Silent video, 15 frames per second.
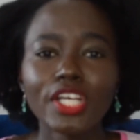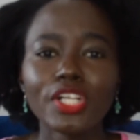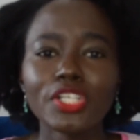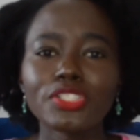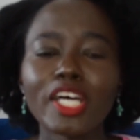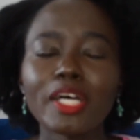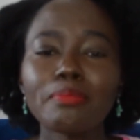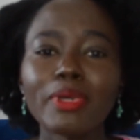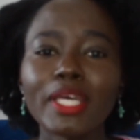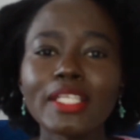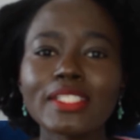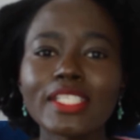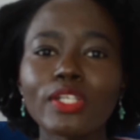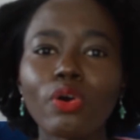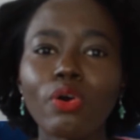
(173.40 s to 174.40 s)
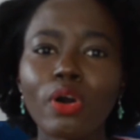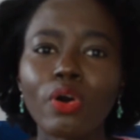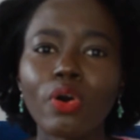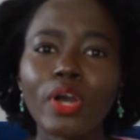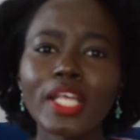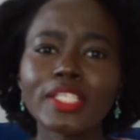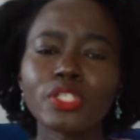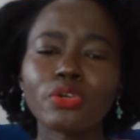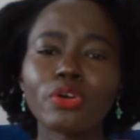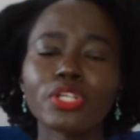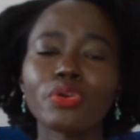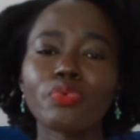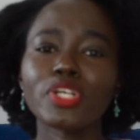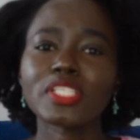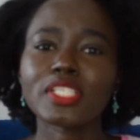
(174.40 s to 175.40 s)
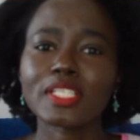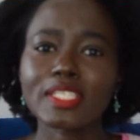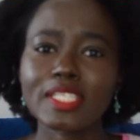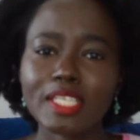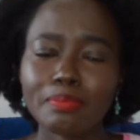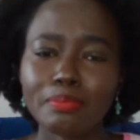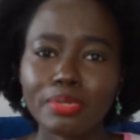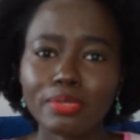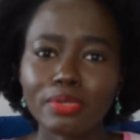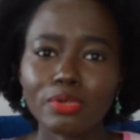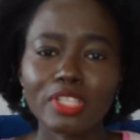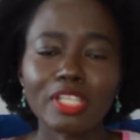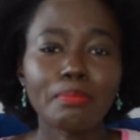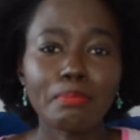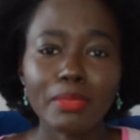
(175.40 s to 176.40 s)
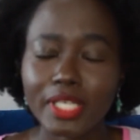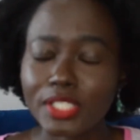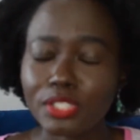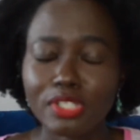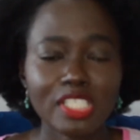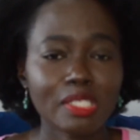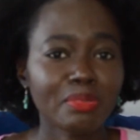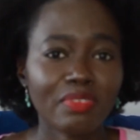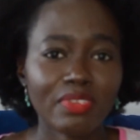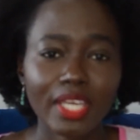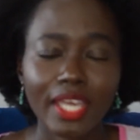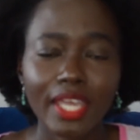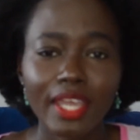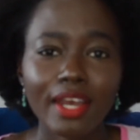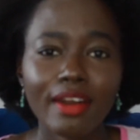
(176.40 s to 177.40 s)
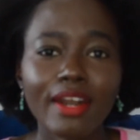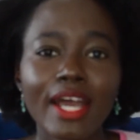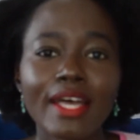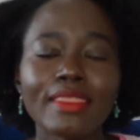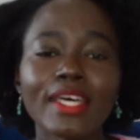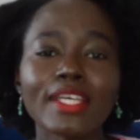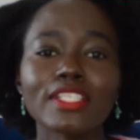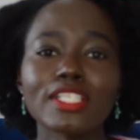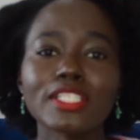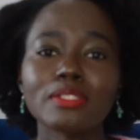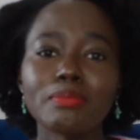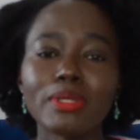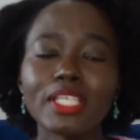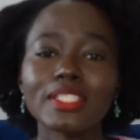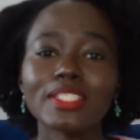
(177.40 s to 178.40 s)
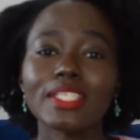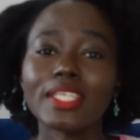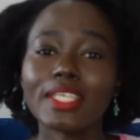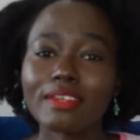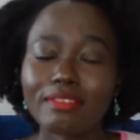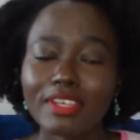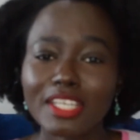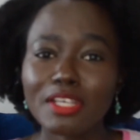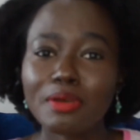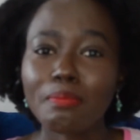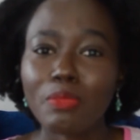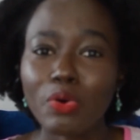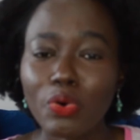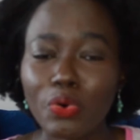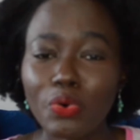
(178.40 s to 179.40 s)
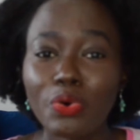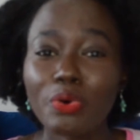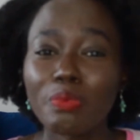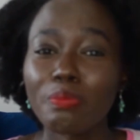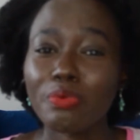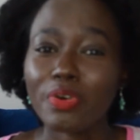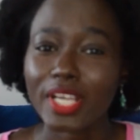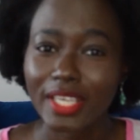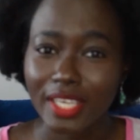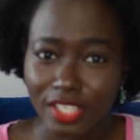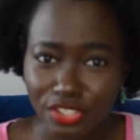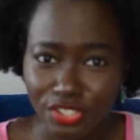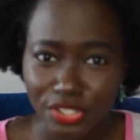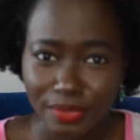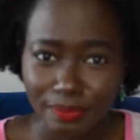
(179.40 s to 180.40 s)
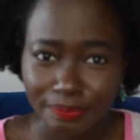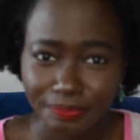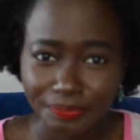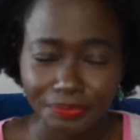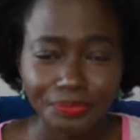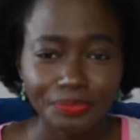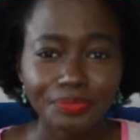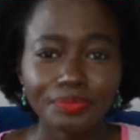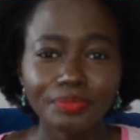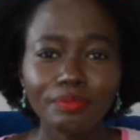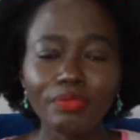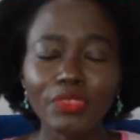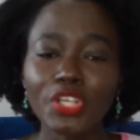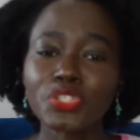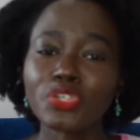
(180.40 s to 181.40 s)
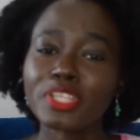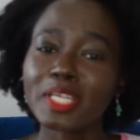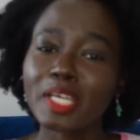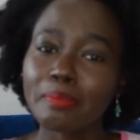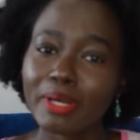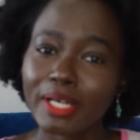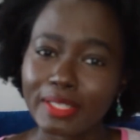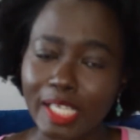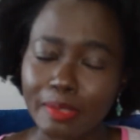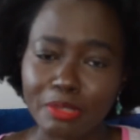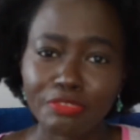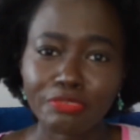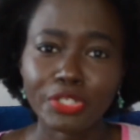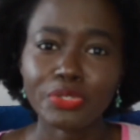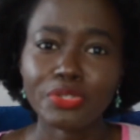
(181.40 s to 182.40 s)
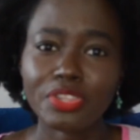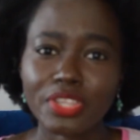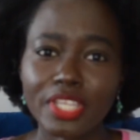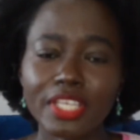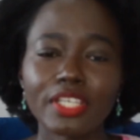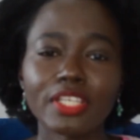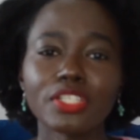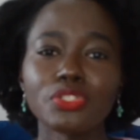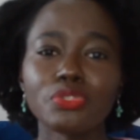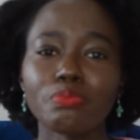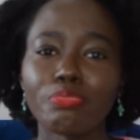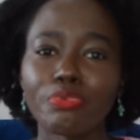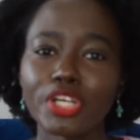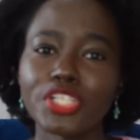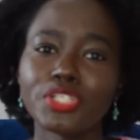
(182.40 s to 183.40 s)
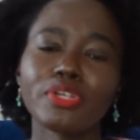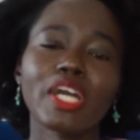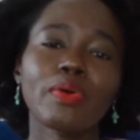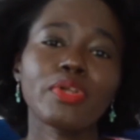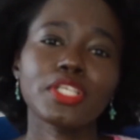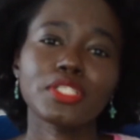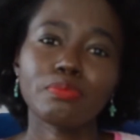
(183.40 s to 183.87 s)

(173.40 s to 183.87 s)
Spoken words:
So that means that oil is not going to reach the tip, the mid to the tip of the hair, and that just means even more breakage. So think about that before you think to braid your hair when it's